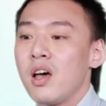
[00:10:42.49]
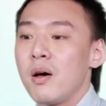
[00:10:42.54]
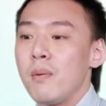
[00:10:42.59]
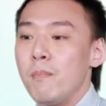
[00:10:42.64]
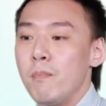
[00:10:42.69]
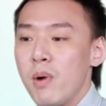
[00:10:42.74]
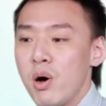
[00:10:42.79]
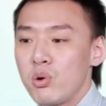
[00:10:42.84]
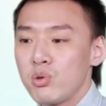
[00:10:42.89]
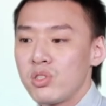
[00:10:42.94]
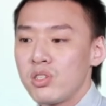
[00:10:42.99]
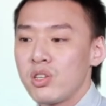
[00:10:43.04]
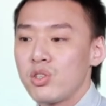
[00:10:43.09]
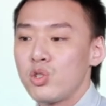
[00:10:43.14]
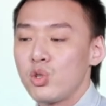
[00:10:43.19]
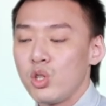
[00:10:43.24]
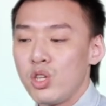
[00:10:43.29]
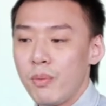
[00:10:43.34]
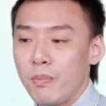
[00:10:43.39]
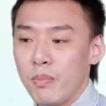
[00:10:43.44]
most
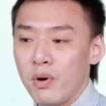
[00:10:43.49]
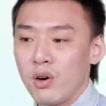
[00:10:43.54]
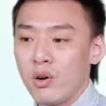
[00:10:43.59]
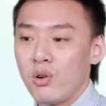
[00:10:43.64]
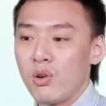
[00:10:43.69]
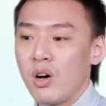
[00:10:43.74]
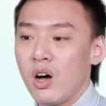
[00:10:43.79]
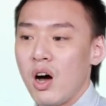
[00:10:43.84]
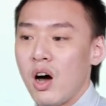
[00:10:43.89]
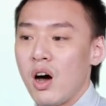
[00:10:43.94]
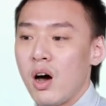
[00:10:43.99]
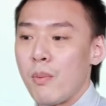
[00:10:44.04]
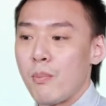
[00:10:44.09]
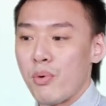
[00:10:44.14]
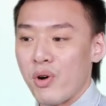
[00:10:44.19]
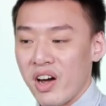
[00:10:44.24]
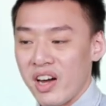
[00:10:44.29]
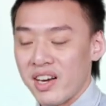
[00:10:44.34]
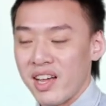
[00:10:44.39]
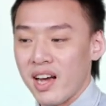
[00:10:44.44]
suitable
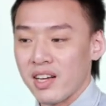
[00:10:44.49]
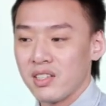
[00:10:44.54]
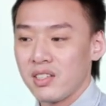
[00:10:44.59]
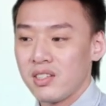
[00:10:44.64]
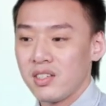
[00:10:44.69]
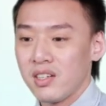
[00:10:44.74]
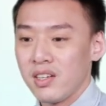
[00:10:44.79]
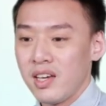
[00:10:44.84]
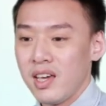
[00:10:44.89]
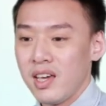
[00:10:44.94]
products.